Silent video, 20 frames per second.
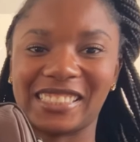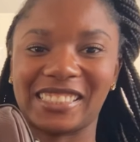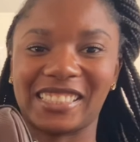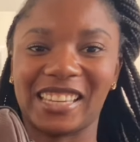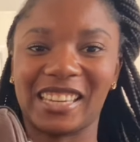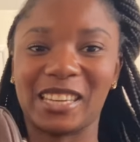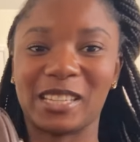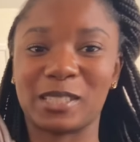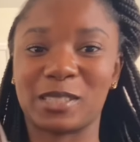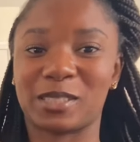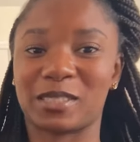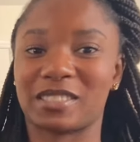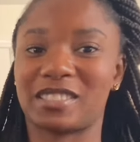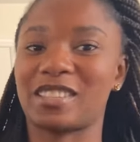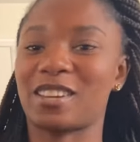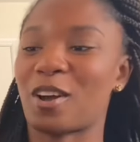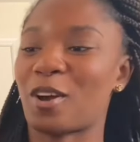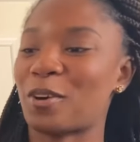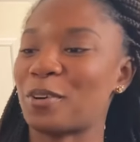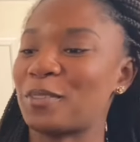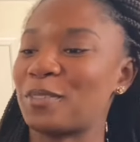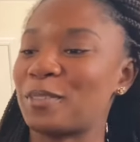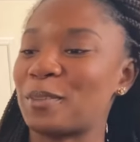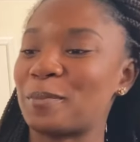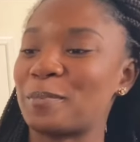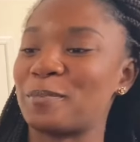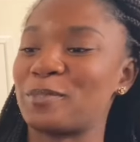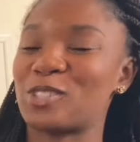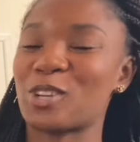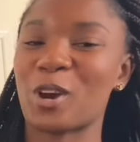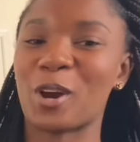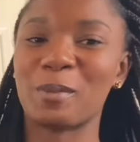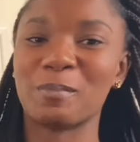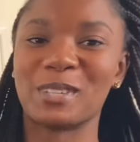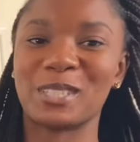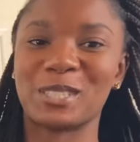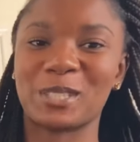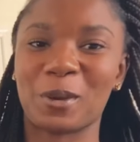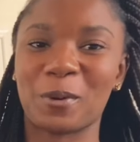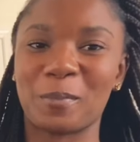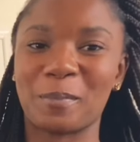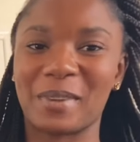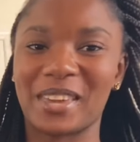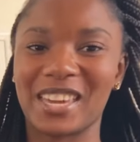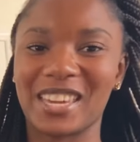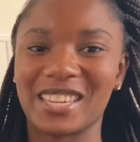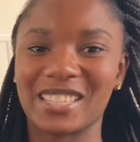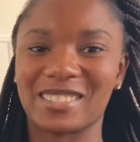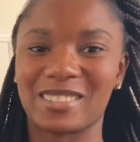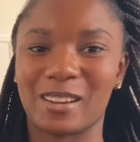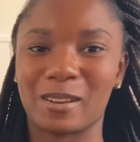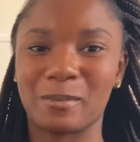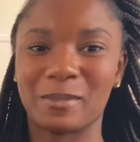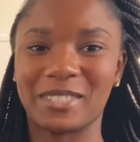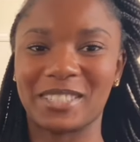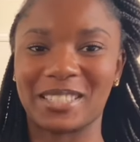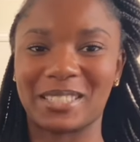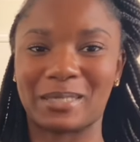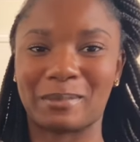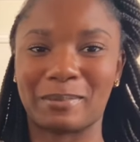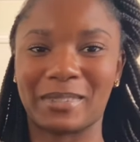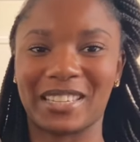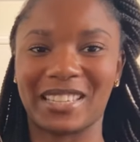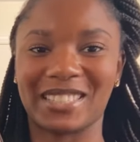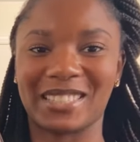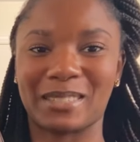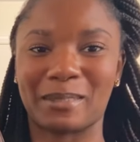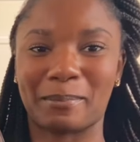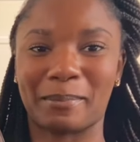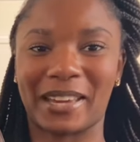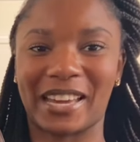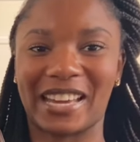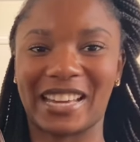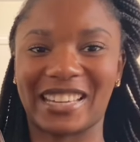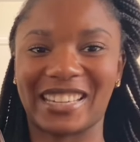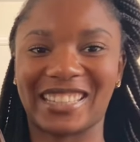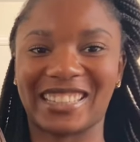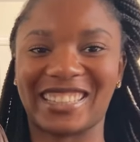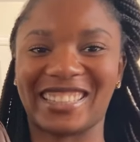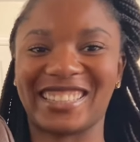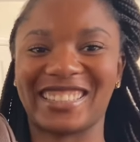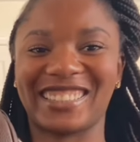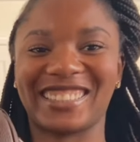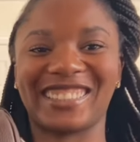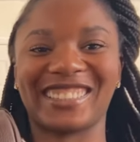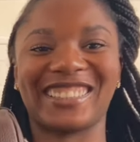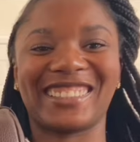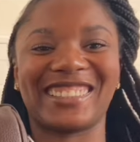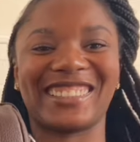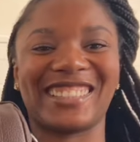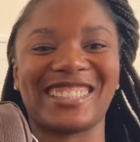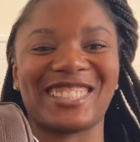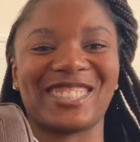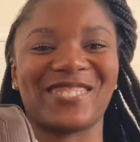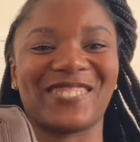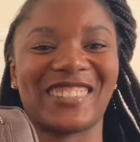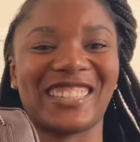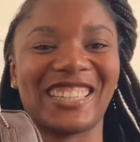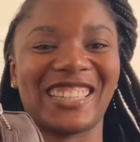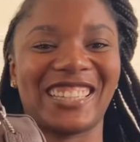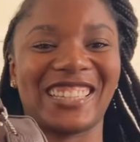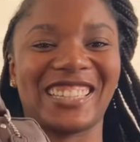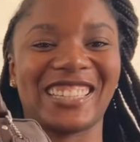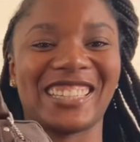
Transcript: And the charm is so big, it's almost as big as the bag. That's funny.